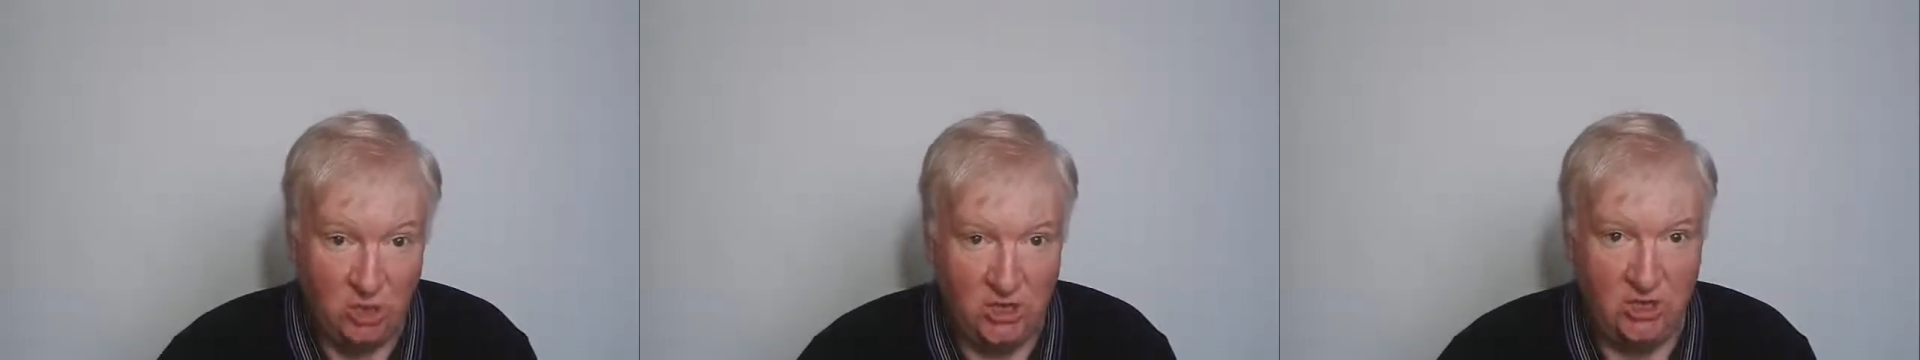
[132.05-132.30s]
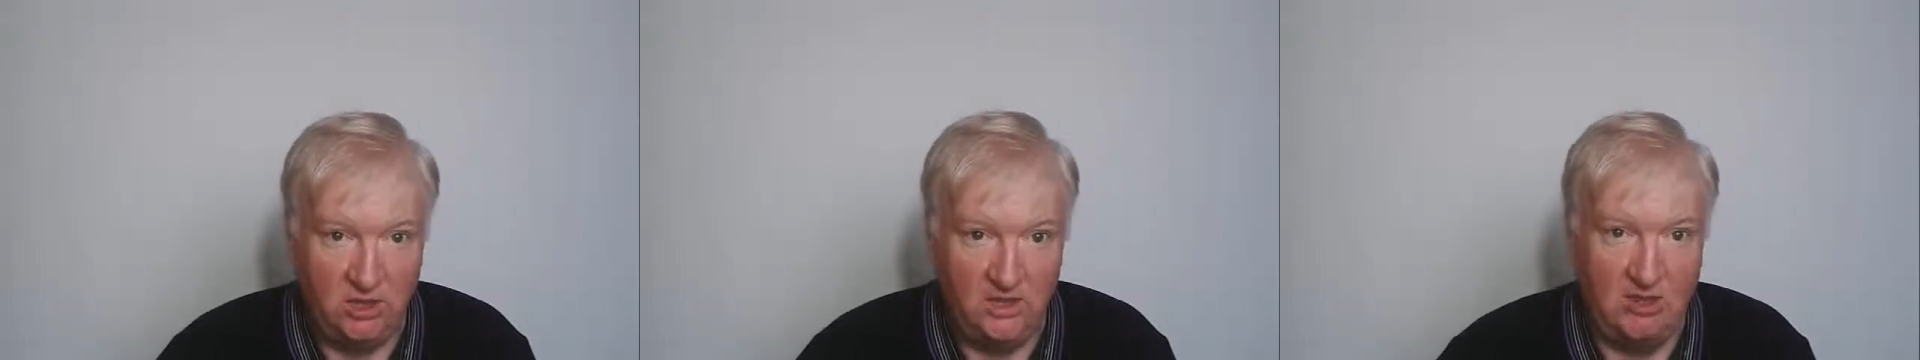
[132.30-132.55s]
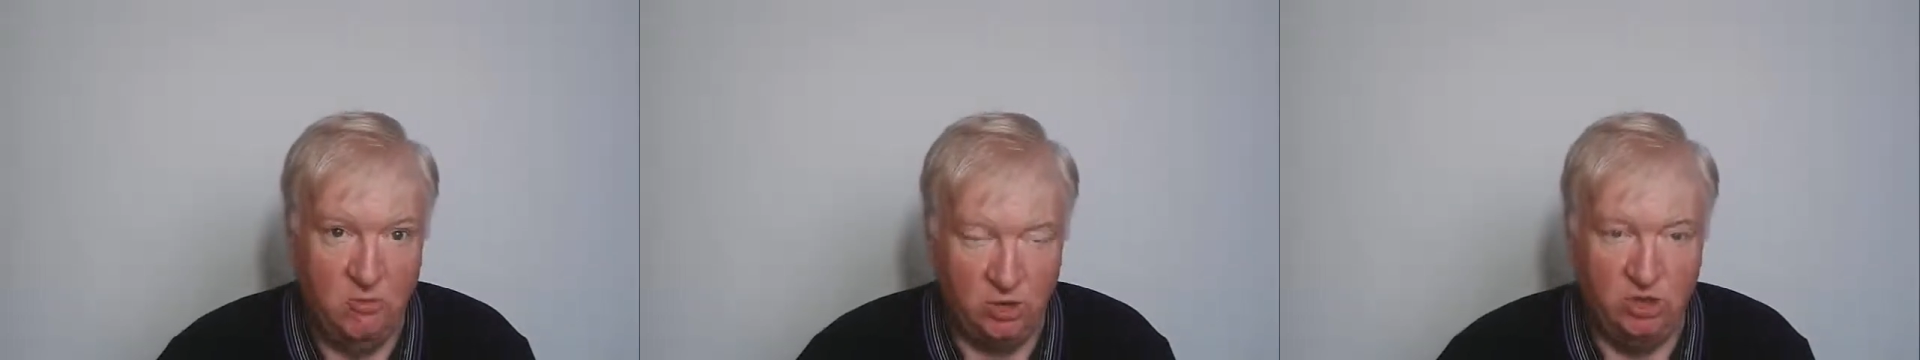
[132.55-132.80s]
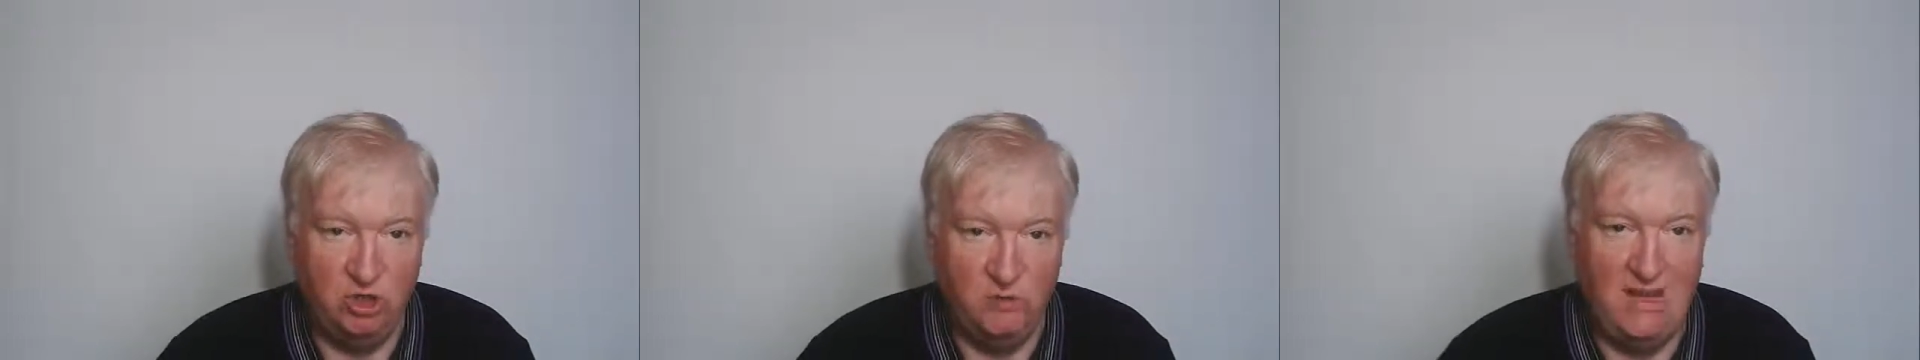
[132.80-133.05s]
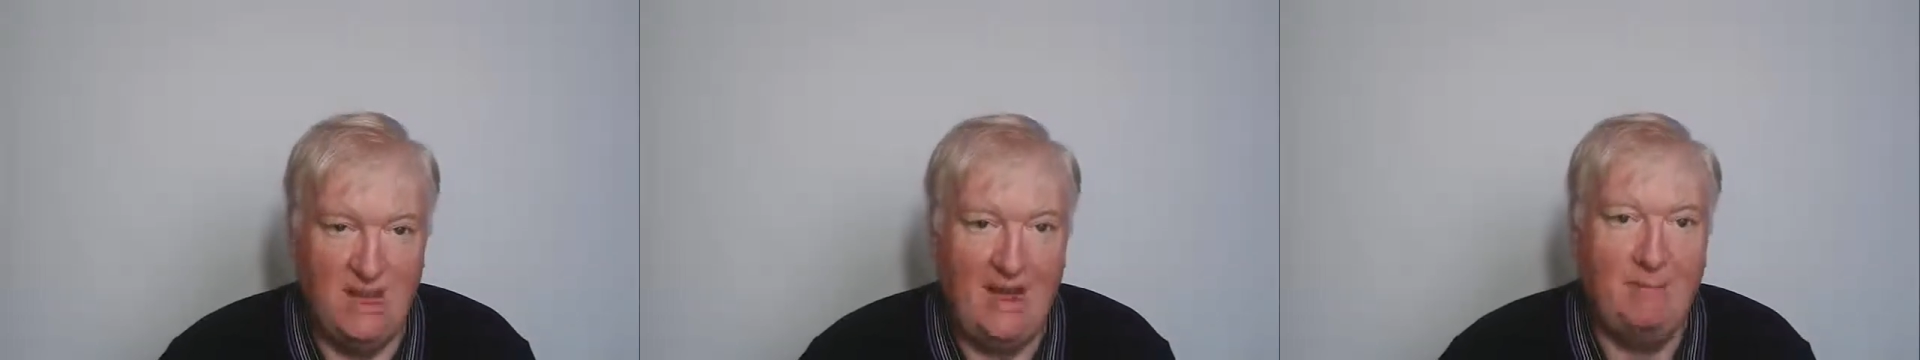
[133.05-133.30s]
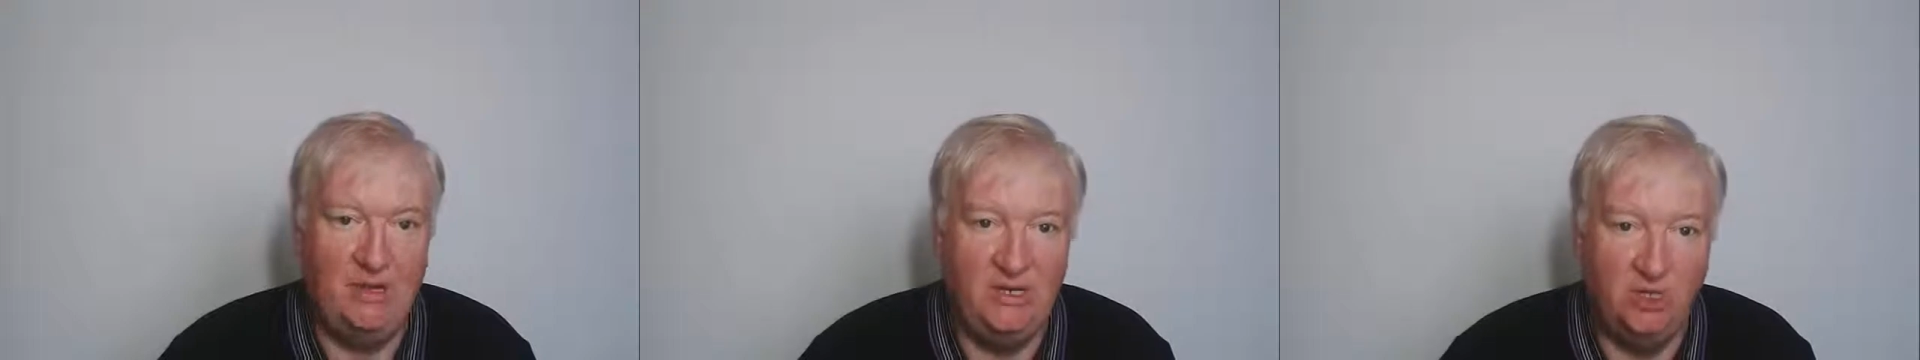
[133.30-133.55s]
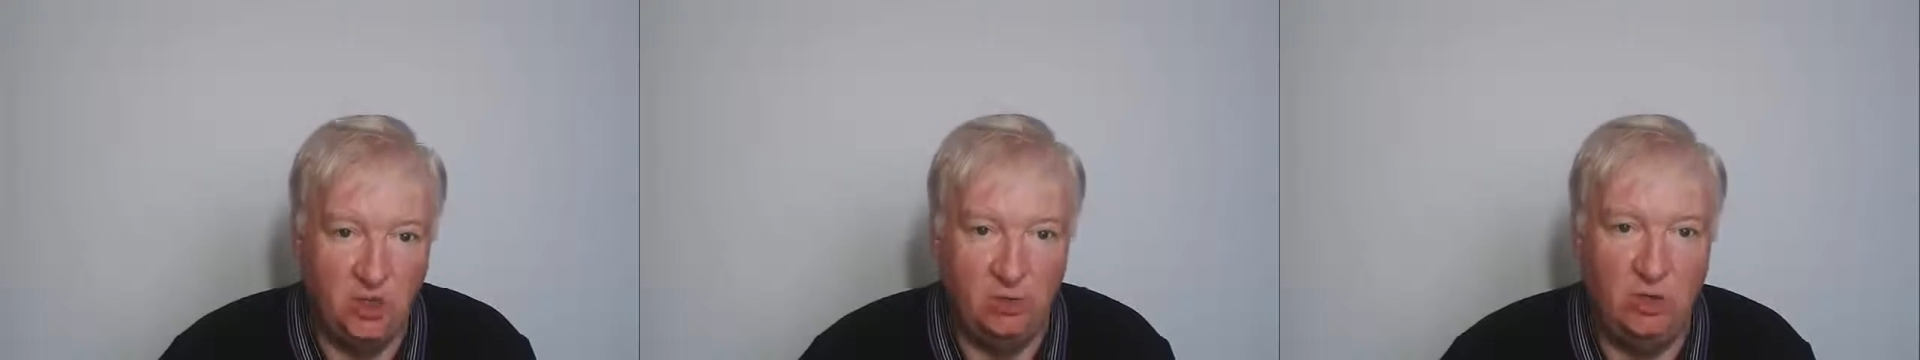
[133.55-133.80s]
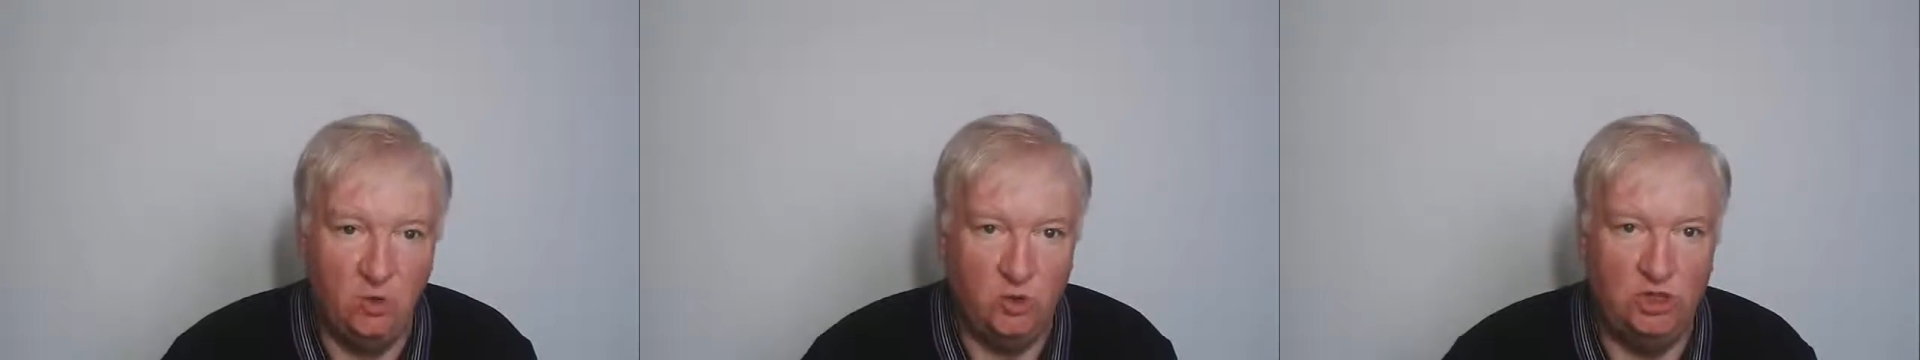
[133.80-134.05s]
that they want you to be happy and
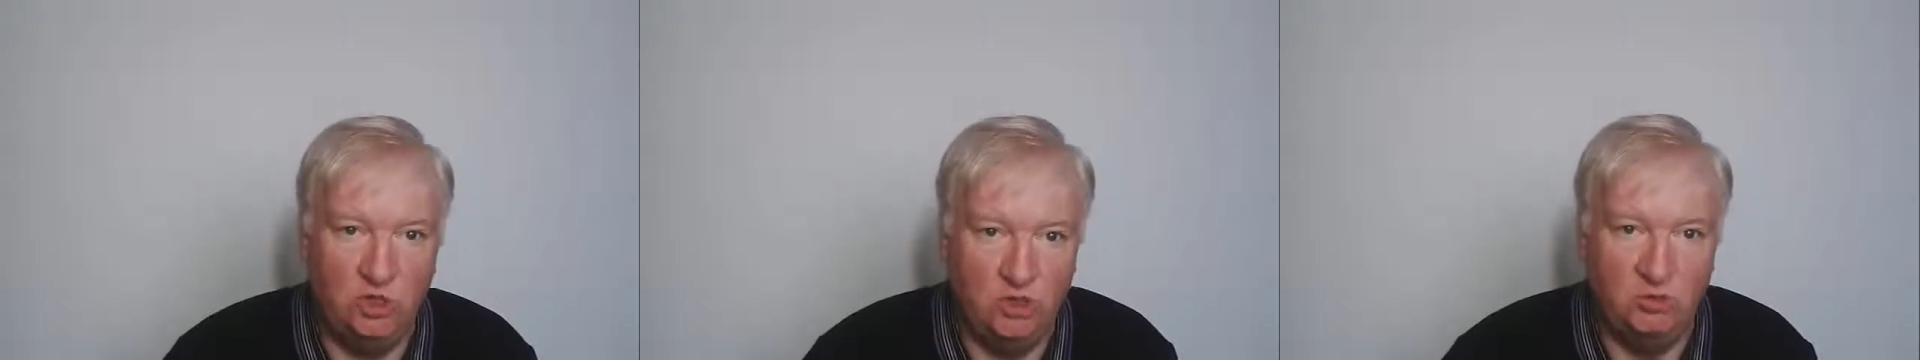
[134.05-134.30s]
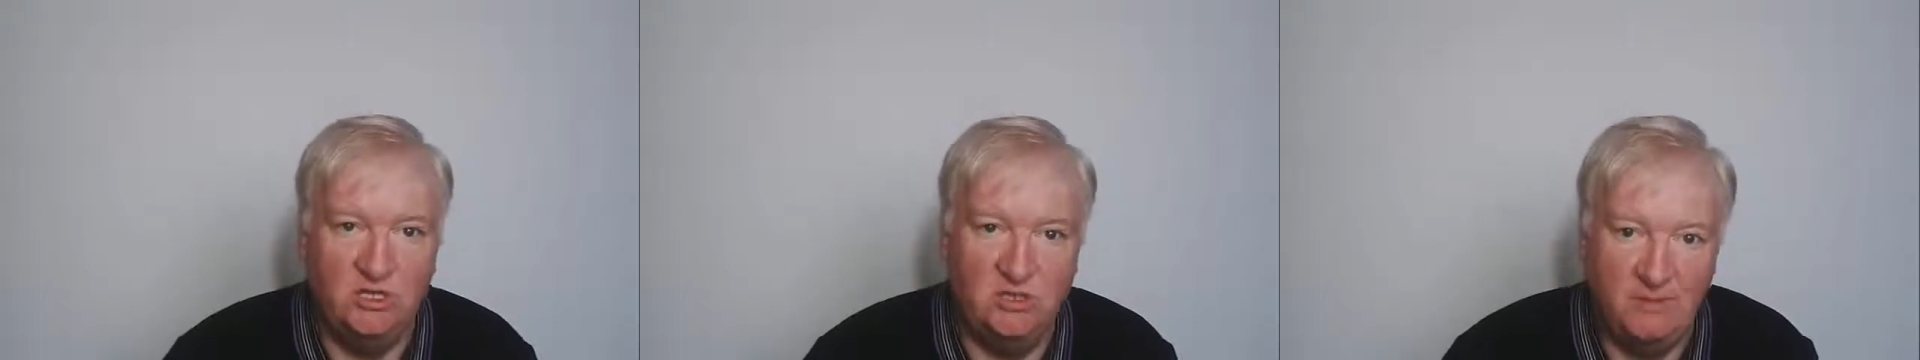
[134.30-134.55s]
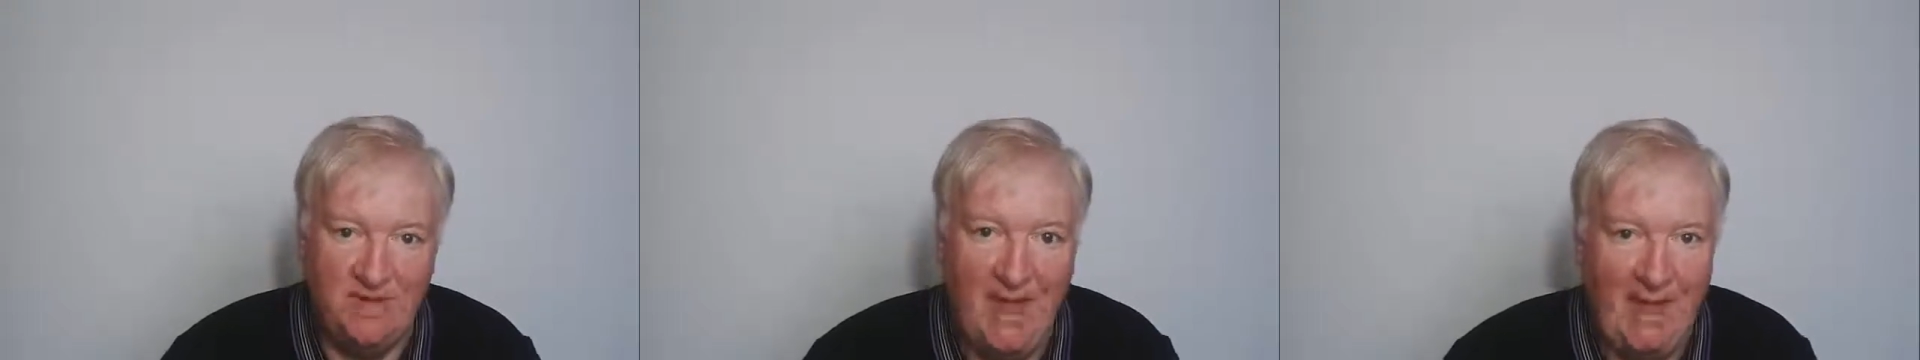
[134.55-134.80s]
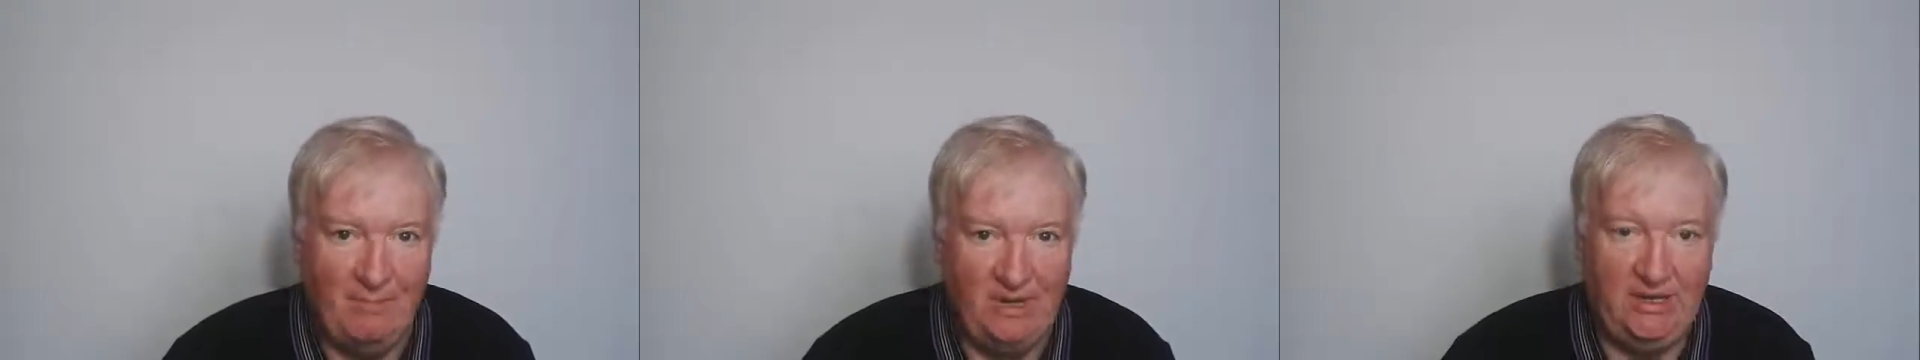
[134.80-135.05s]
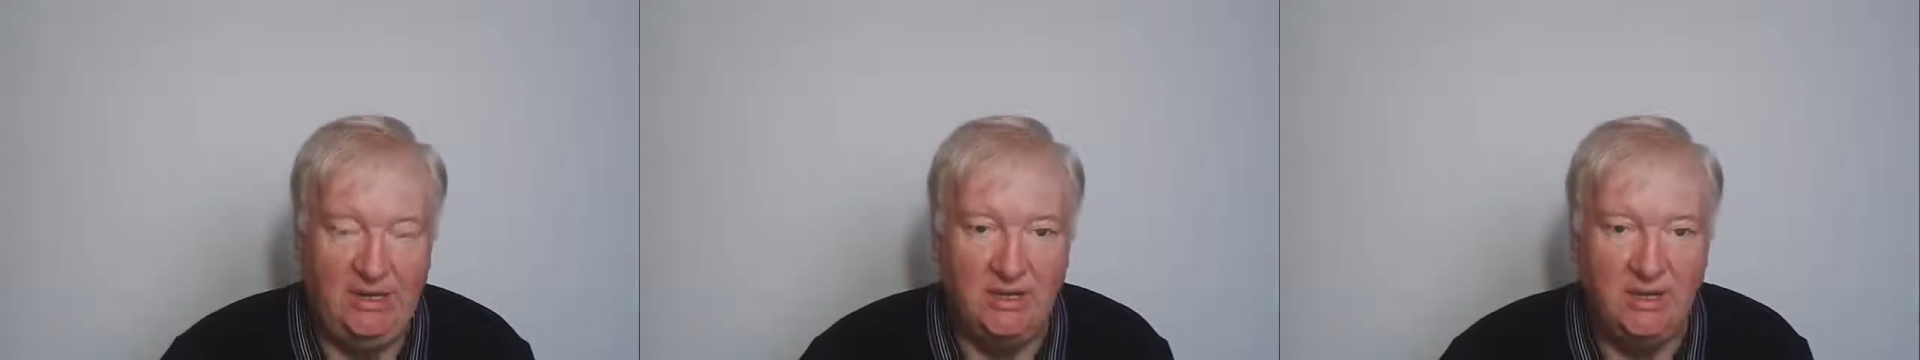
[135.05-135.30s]
doing what you're doing to be happy.